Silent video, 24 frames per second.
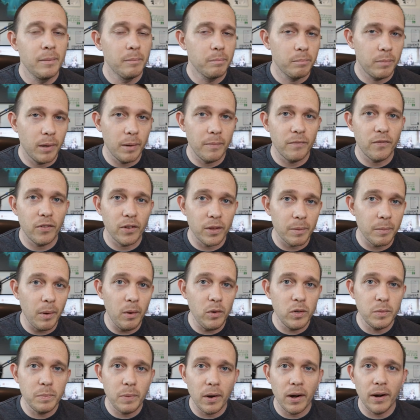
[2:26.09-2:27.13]
But for the
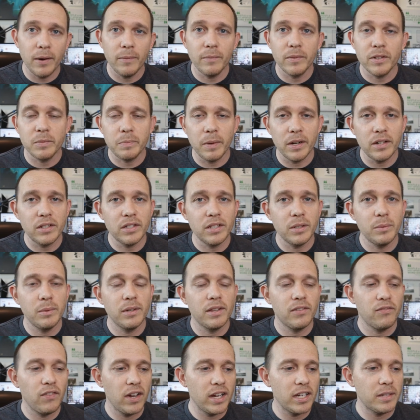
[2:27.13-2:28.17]
most part, especially
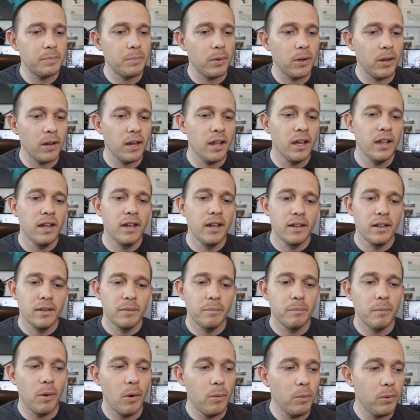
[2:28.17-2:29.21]
with Facebook,
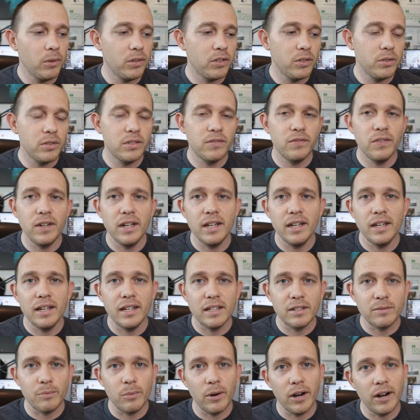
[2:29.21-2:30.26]
mobile newsfeed
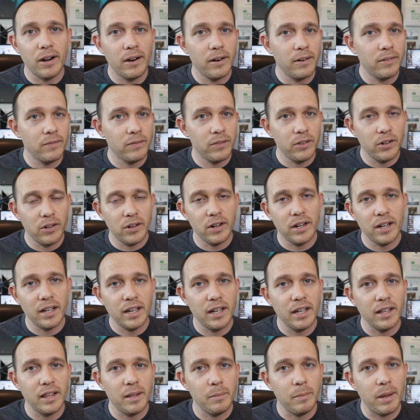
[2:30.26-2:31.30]
is where you're going to
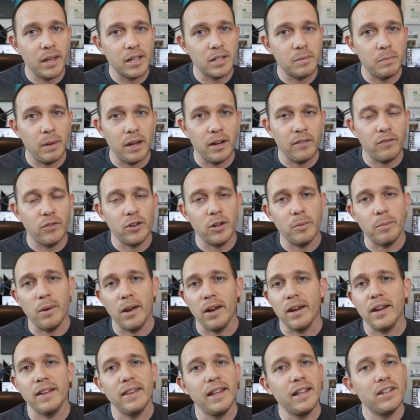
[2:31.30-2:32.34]
get the best bang for your
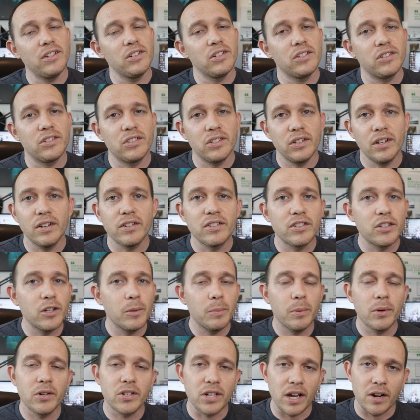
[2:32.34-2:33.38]
buck. And that's just
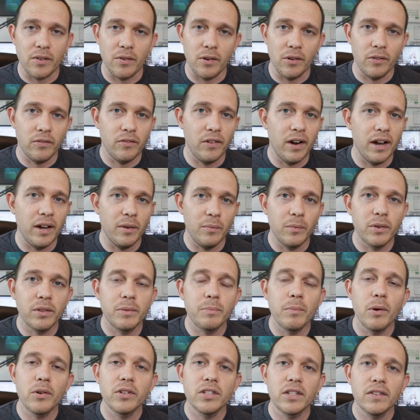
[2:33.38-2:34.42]
super general, right? With
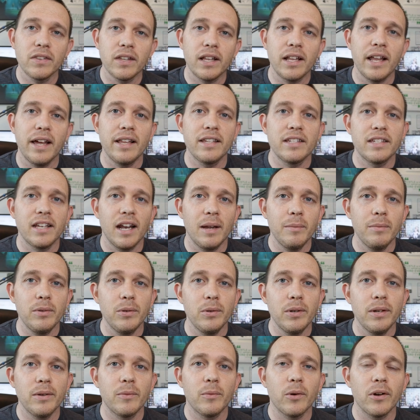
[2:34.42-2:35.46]
most of the clients that I'm
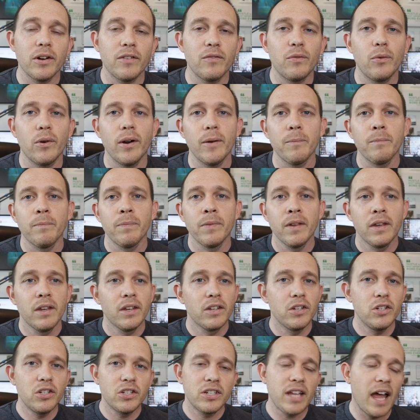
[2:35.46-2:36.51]
doing work for,
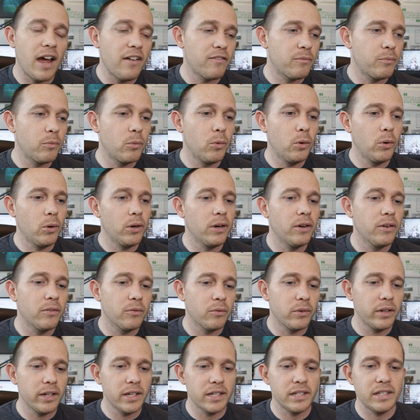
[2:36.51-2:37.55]
you just have more
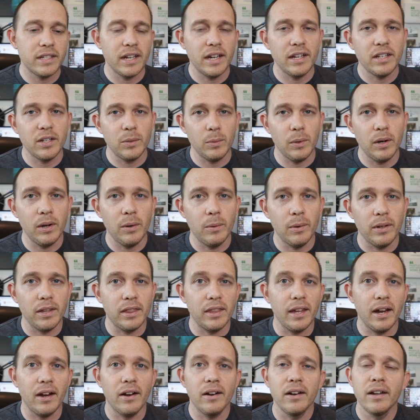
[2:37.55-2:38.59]
real estate to work with
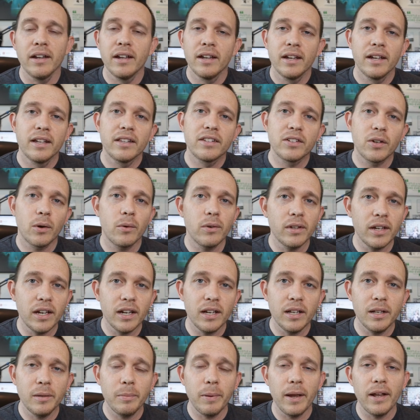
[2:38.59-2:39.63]
there. It's totally going
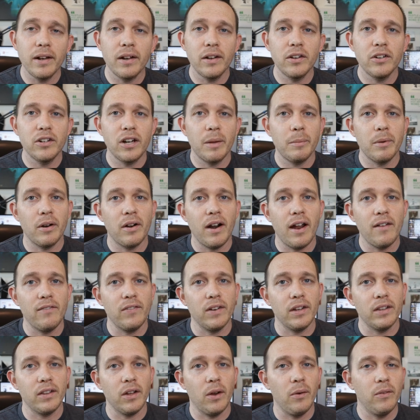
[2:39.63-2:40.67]
to depend on your
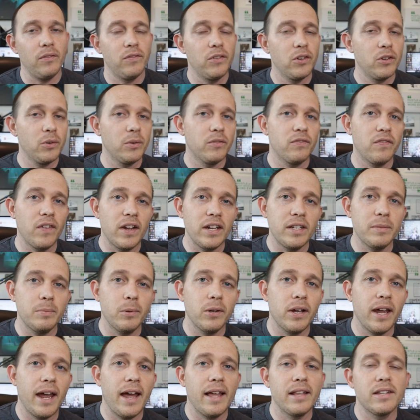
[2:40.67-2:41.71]
demographic, though. If you're doing
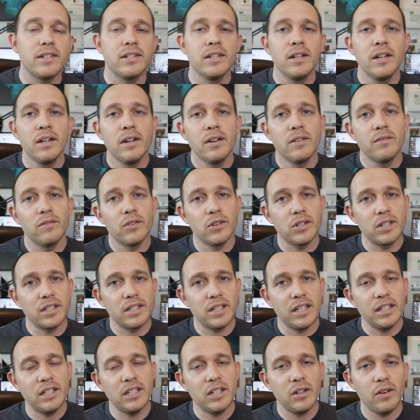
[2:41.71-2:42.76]
Facebook ads versus
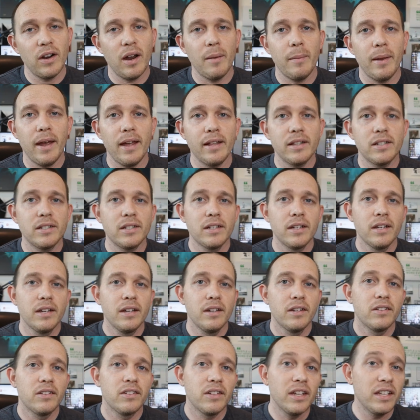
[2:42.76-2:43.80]
Instagram ads,
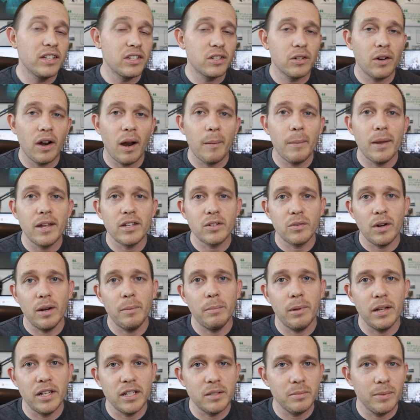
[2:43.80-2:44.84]
Instagram has great
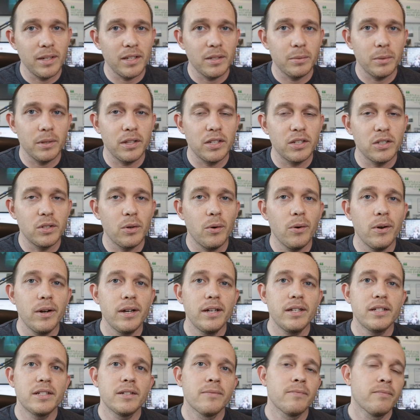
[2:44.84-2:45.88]
placements with
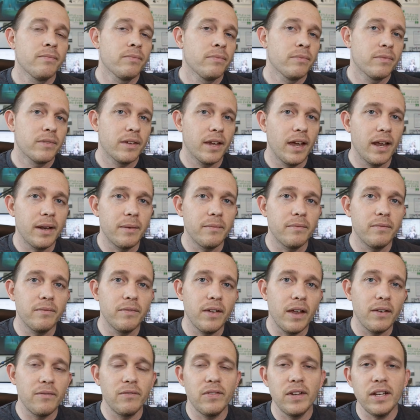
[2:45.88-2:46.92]
stories and
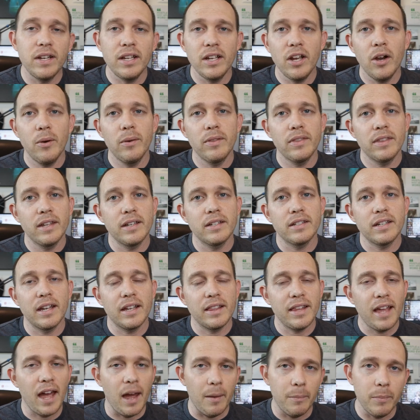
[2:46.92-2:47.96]
video and things like
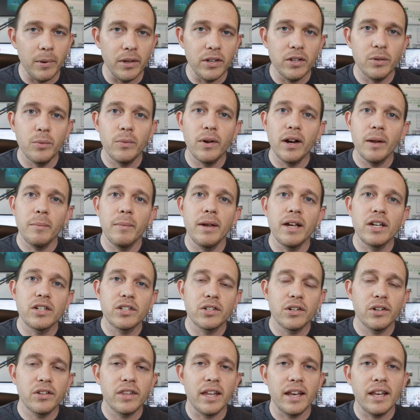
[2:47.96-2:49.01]
that. But you want to make
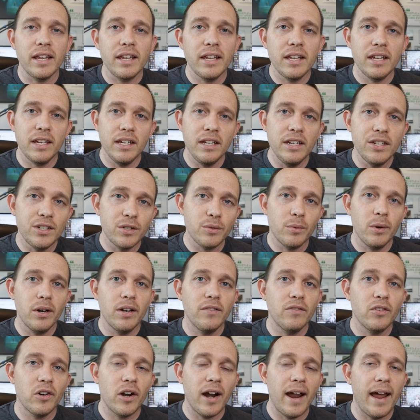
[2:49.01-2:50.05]
sure that each one
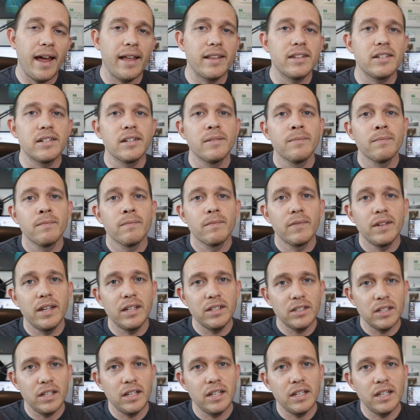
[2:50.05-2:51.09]
of your ads is
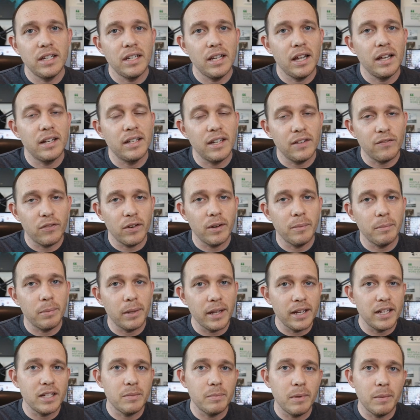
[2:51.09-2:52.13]
in a different
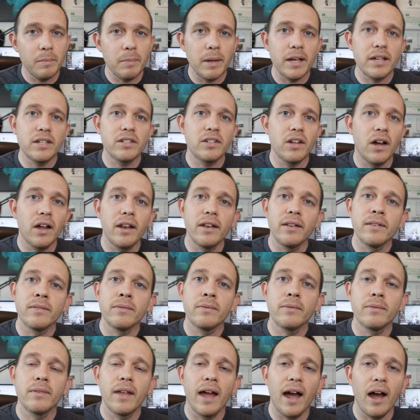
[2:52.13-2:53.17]
placement based on
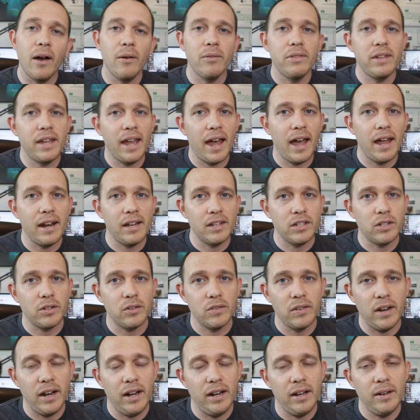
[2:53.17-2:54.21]
how the ad is
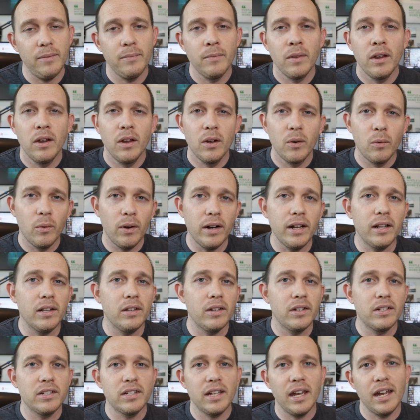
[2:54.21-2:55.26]
created, what it
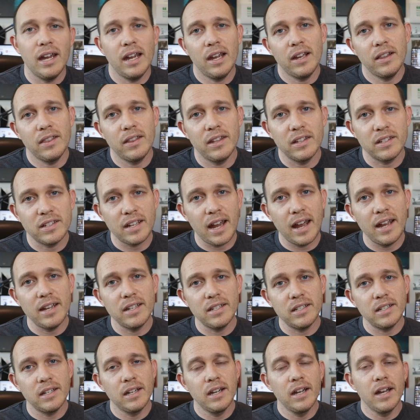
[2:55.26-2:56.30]
looks like, the
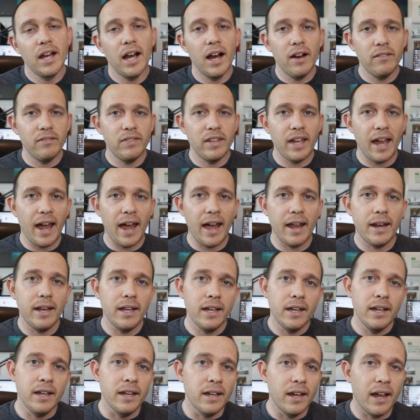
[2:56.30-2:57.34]
size of the ad,
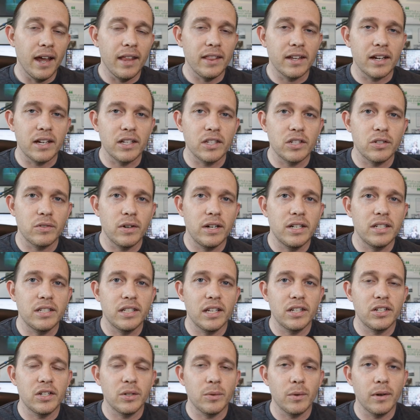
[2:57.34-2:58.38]
and the constraints
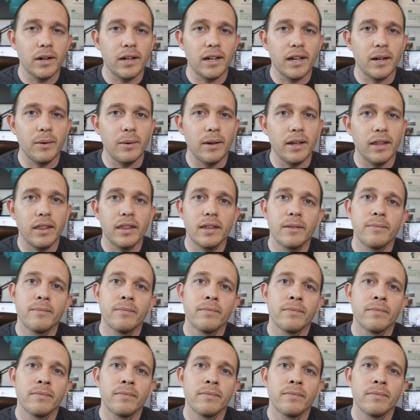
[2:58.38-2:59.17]
that you're working with.